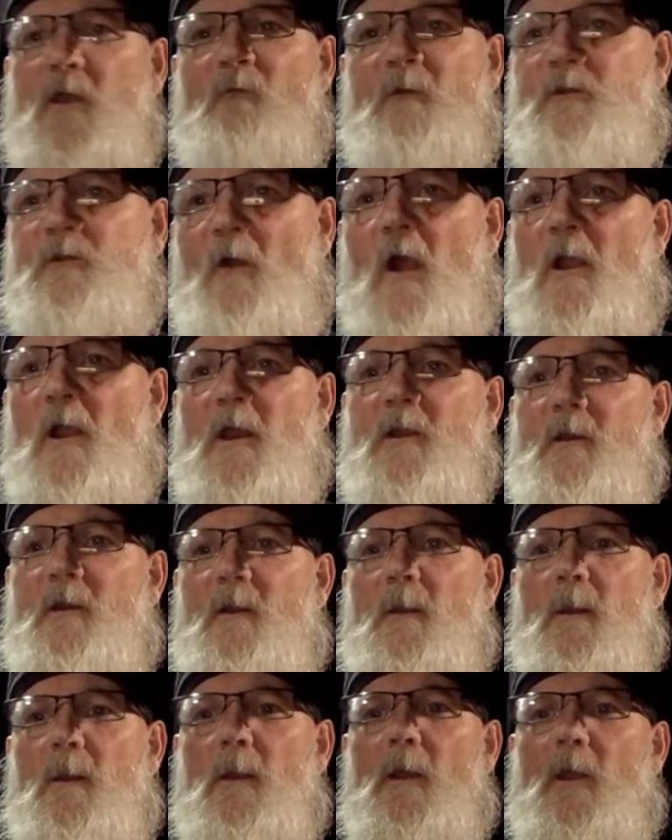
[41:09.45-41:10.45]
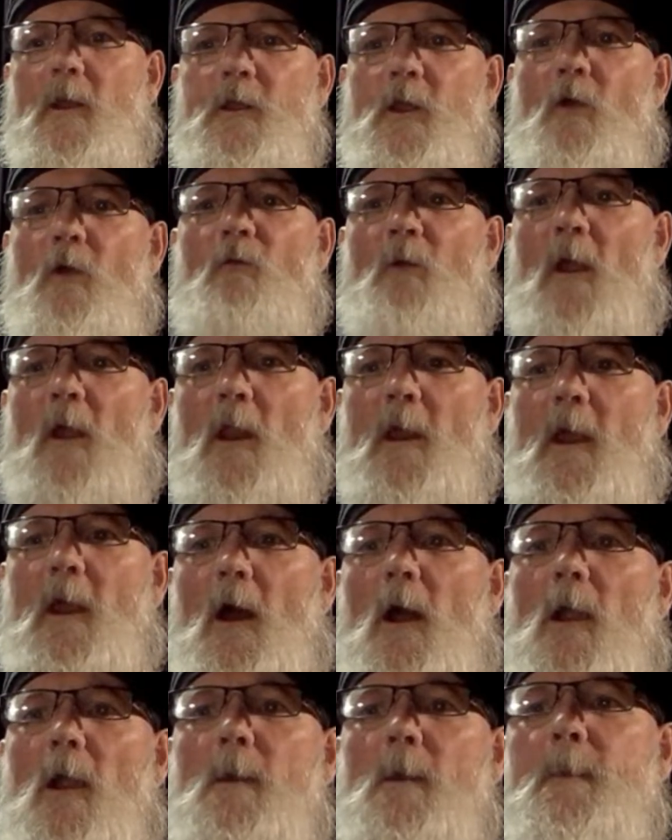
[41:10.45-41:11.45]
retarded. You really
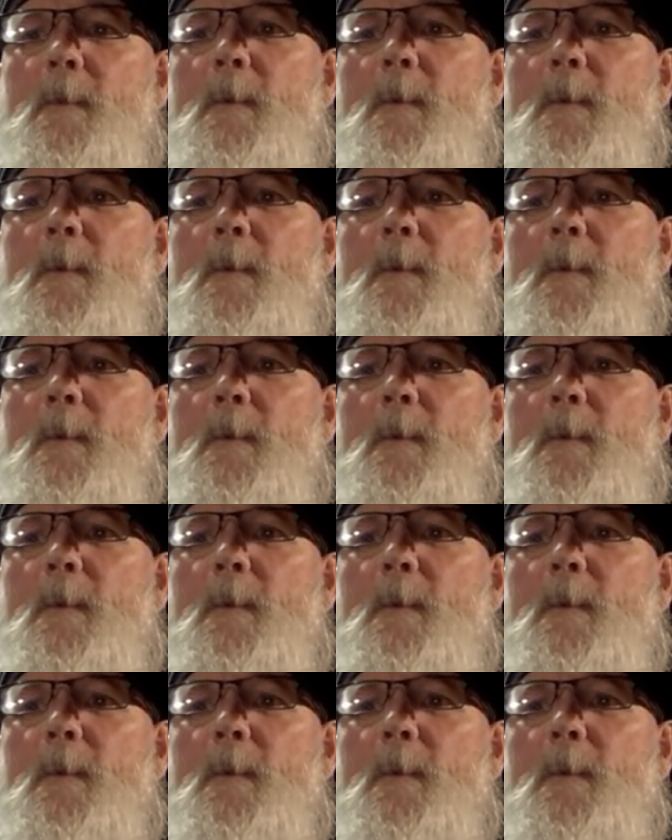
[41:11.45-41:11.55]
are.